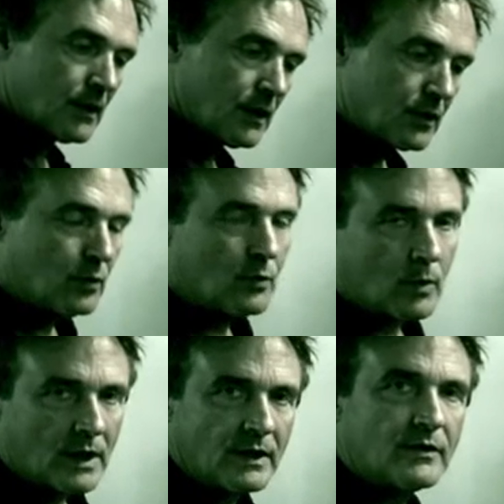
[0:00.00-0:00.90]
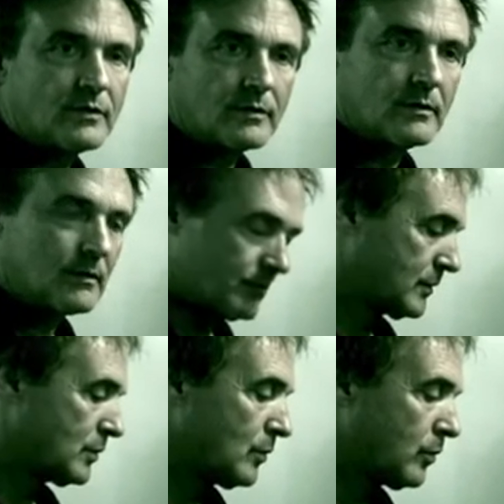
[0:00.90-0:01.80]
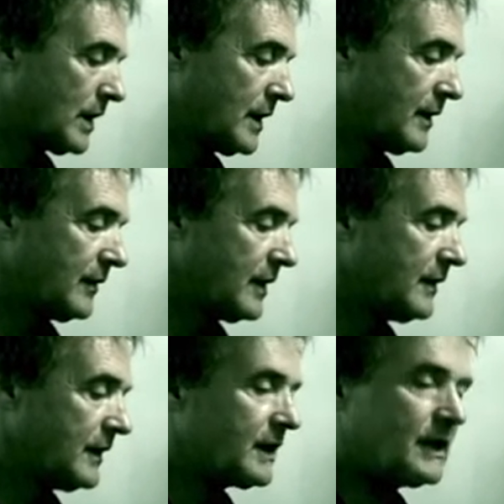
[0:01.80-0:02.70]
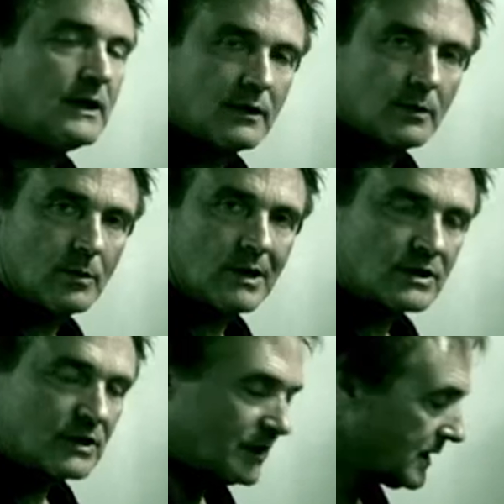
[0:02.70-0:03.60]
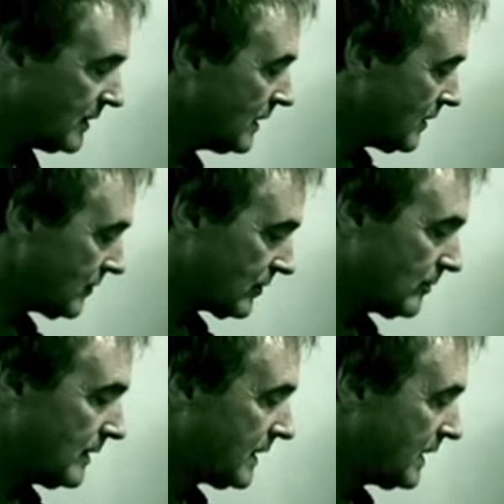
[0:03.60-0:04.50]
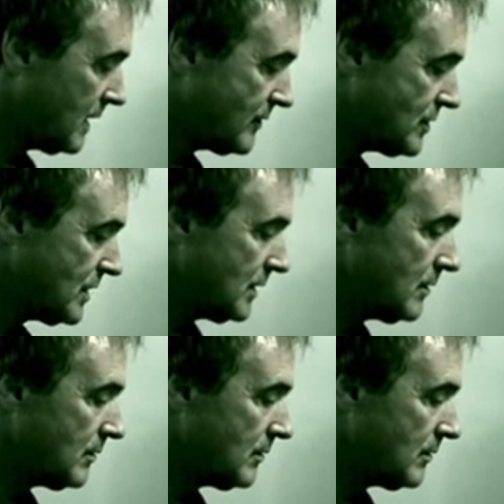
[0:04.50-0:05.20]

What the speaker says: Chord 1 is chord 1 in the key that we're actually in. So we're in the key of G.